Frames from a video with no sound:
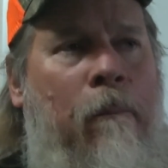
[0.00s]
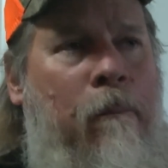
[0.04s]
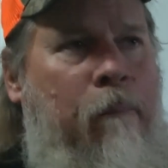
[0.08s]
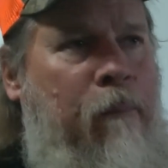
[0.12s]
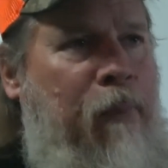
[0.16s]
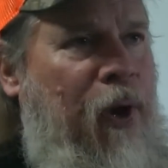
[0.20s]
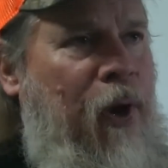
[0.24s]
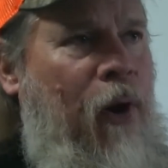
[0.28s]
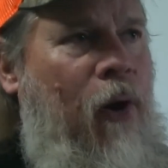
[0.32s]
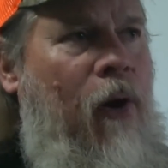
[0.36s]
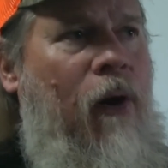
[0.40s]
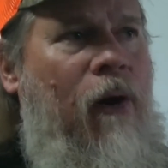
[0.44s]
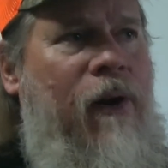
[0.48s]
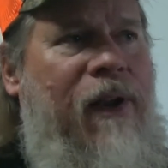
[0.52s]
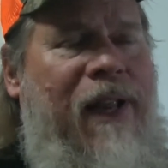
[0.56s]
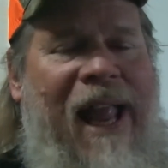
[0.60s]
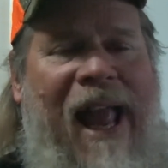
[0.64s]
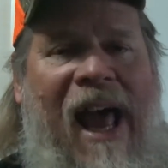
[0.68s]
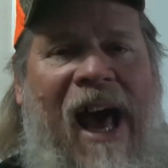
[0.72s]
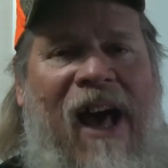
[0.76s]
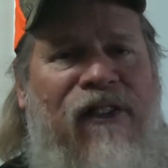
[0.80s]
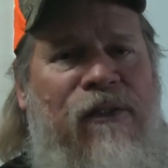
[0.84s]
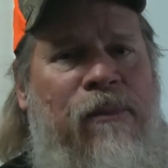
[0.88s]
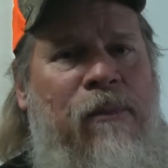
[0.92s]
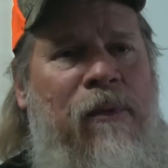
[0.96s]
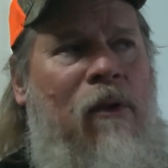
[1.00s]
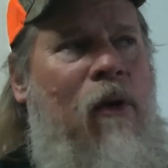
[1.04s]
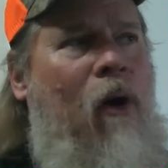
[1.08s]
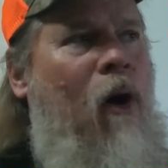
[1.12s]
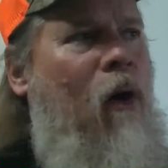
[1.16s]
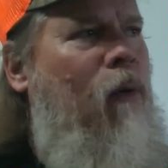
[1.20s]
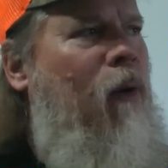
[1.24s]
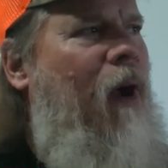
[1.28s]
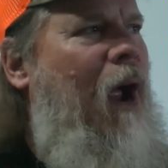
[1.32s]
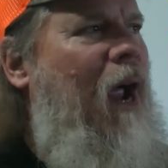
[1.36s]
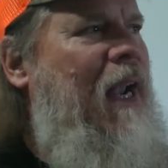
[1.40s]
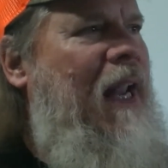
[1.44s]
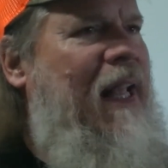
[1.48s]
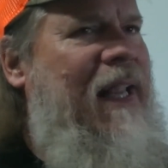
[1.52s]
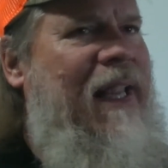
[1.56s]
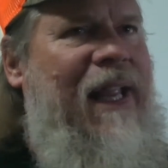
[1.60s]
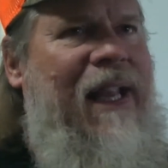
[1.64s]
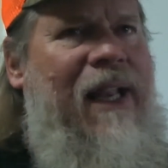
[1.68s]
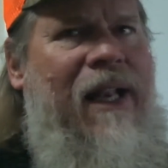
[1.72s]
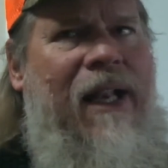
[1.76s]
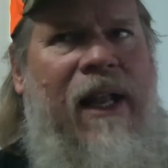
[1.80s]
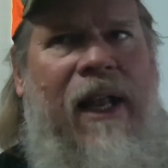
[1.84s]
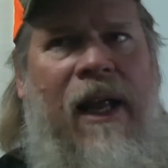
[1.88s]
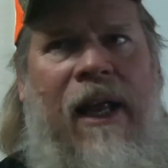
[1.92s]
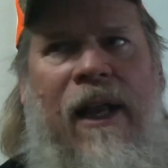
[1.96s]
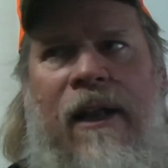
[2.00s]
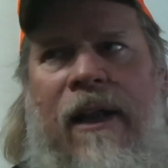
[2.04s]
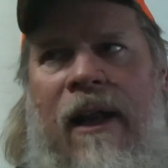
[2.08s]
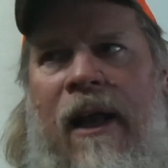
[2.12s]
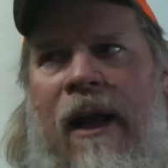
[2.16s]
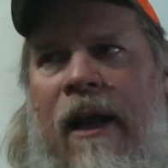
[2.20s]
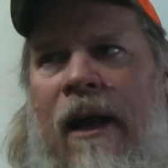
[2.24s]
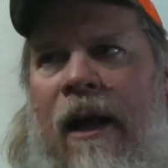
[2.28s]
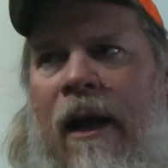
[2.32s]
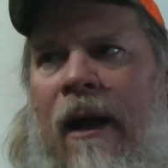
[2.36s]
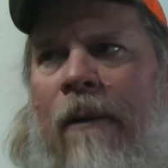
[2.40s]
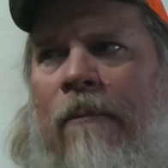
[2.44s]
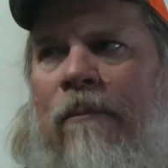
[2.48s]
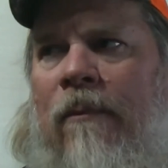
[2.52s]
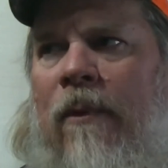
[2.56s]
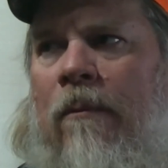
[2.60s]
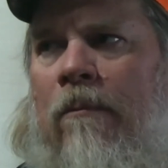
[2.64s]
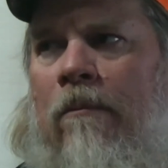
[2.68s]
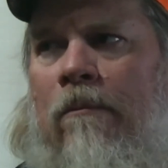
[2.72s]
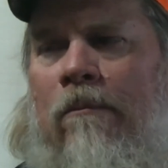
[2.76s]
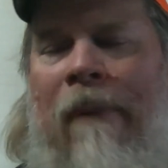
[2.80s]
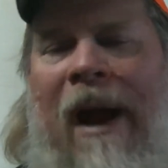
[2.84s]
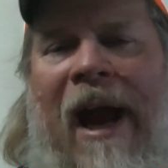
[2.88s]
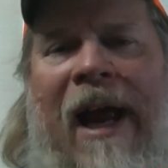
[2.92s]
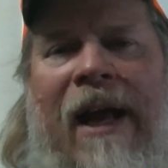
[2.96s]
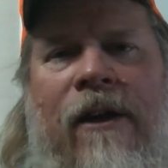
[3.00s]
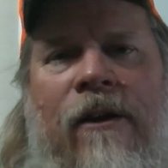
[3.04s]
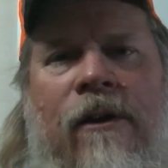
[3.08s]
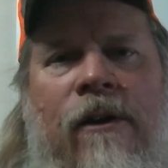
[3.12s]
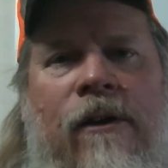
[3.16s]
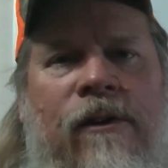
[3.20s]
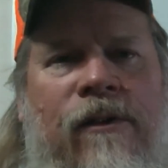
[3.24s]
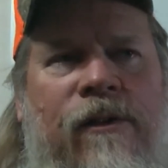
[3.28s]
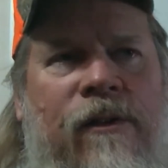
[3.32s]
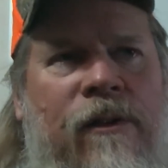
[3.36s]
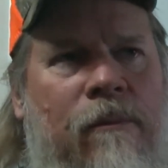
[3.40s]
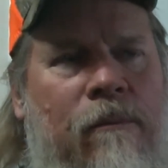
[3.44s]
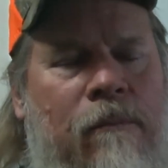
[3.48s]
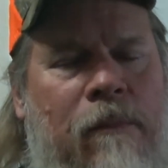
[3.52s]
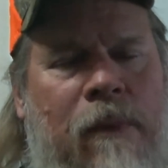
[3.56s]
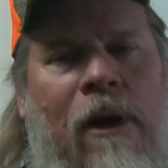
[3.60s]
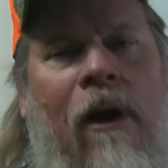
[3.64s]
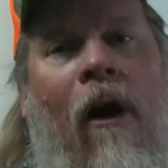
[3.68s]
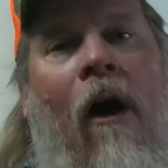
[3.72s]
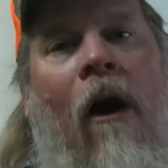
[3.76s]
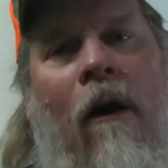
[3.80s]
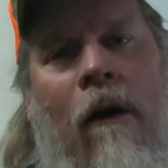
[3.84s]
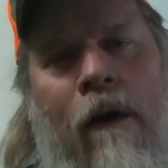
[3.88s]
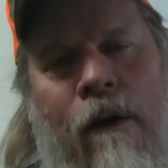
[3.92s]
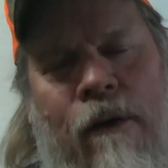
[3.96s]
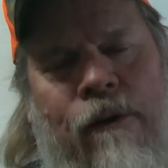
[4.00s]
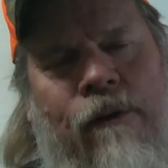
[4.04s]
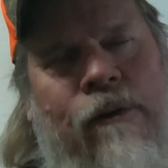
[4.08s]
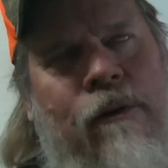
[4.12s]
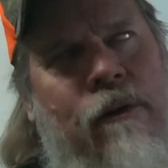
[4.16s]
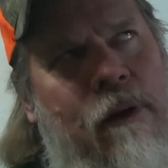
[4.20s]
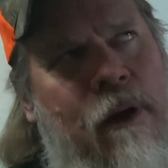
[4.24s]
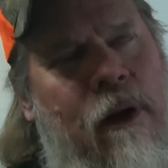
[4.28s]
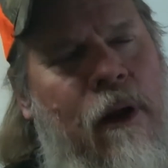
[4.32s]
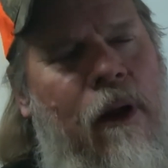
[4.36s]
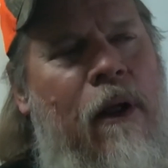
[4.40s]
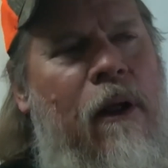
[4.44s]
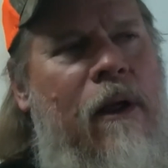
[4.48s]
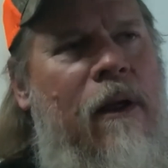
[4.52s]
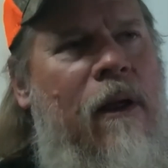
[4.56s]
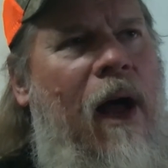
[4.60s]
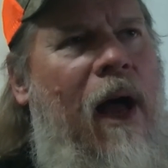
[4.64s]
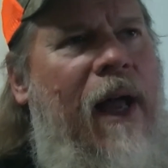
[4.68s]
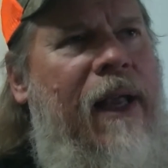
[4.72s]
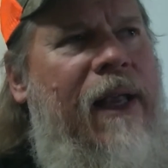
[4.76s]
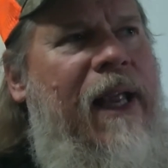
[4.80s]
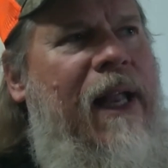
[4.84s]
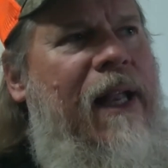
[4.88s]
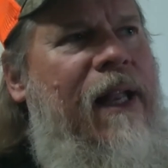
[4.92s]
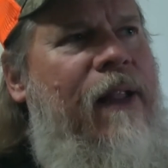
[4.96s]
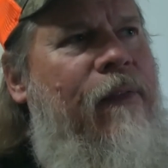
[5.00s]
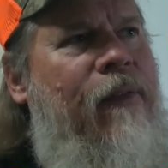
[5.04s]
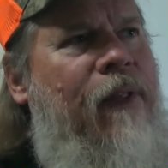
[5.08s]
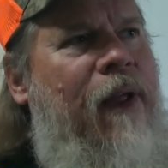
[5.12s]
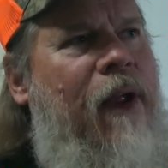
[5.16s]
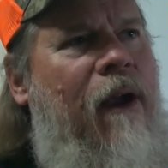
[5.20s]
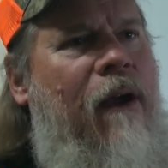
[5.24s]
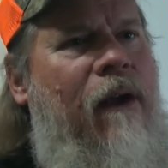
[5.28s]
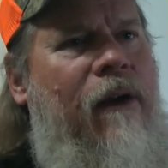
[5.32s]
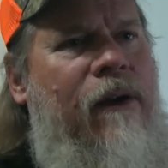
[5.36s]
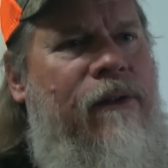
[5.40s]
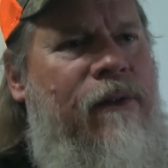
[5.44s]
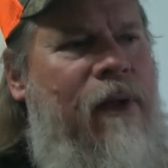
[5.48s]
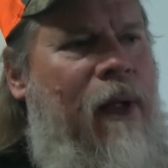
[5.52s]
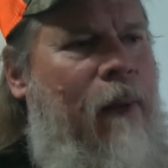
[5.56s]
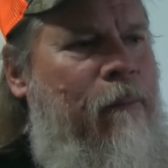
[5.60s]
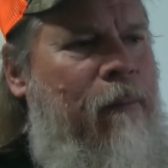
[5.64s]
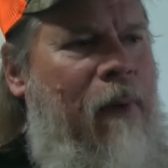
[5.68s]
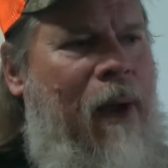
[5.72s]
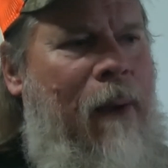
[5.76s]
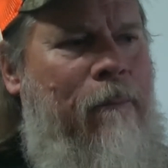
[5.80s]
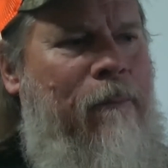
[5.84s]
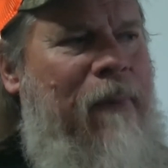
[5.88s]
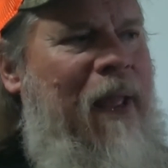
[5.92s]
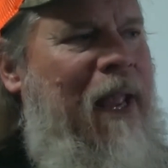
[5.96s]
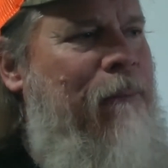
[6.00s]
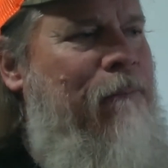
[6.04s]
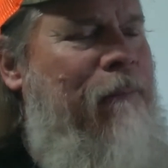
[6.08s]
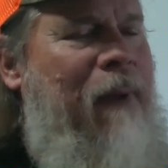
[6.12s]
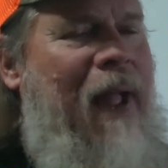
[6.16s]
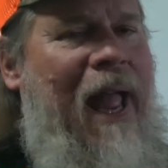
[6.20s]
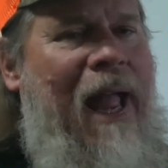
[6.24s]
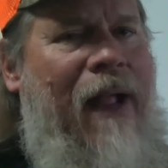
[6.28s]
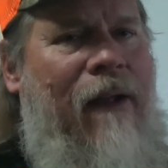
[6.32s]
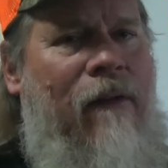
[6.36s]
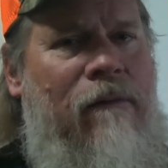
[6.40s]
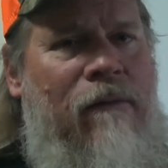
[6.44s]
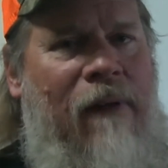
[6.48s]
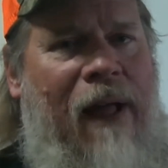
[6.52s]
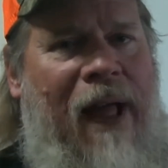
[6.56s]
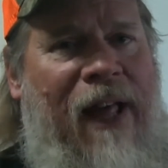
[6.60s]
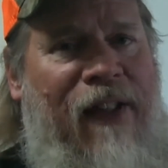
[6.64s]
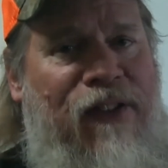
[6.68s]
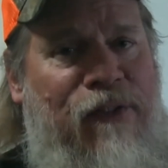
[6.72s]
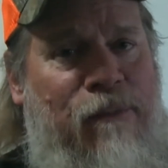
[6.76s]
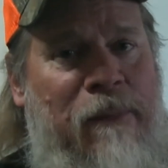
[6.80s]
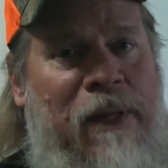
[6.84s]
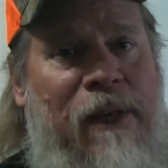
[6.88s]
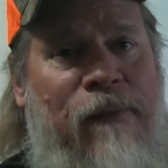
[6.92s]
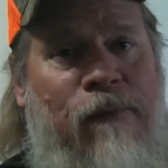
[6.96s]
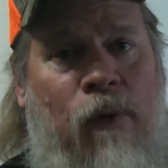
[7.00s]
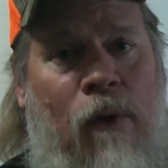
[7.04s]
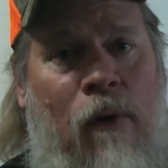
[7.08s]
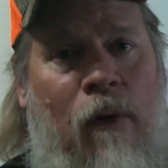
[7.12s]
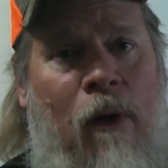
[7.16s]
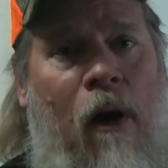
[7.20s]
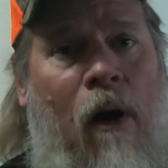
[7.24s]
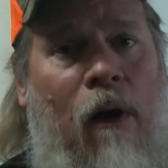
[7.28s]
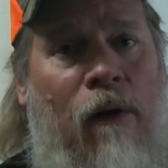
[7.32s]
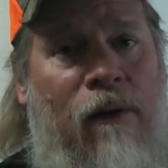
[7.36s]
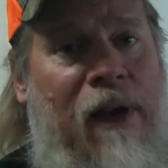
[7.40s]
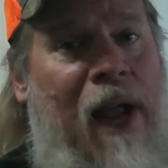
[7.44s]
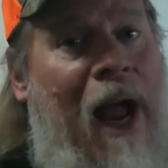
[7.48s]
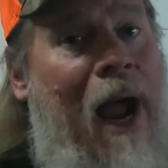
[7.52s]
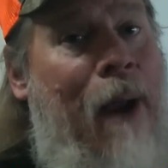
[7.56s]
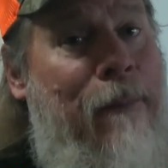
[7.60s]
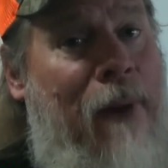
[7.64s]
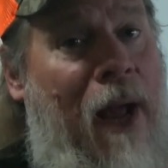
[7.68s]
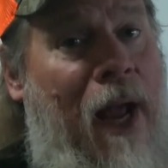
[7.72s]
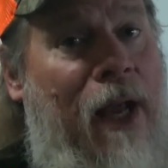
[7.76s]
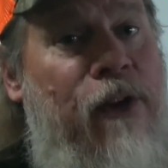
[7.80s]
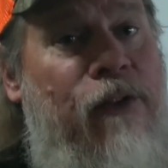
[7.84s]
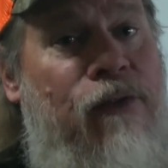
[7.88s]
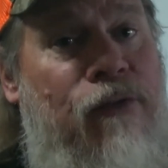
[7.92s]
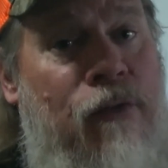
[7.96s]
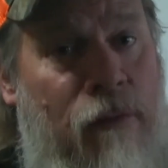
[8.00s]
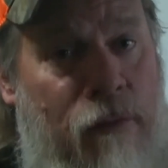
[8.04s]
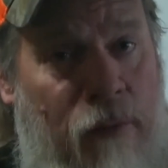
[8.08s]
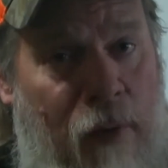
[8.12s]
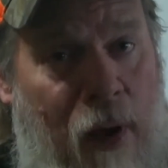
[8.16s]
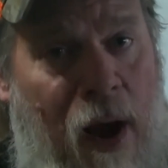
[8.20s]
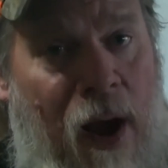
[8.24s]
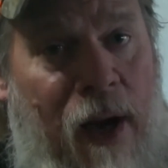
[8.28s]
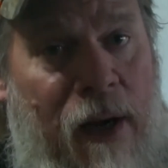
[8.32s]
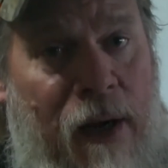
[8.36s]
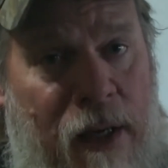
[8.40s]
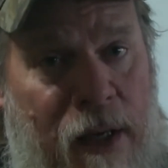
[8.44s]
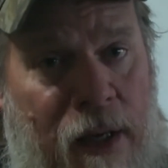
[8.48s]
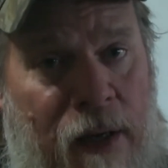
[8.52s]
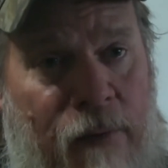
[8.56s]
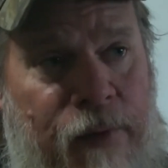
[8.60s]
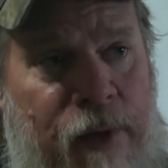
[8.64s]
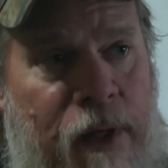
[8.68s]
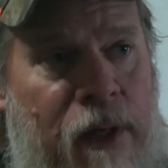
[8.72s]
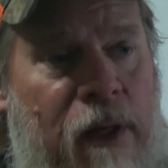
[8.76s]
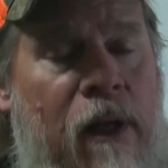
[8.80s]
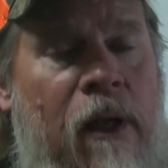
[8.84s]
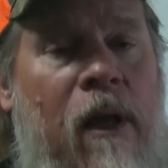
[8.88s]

Pure calcium chloride, I get it at Maynard's, Menards. I get it there. A big bag will last me for a long time, and I use a lot of it.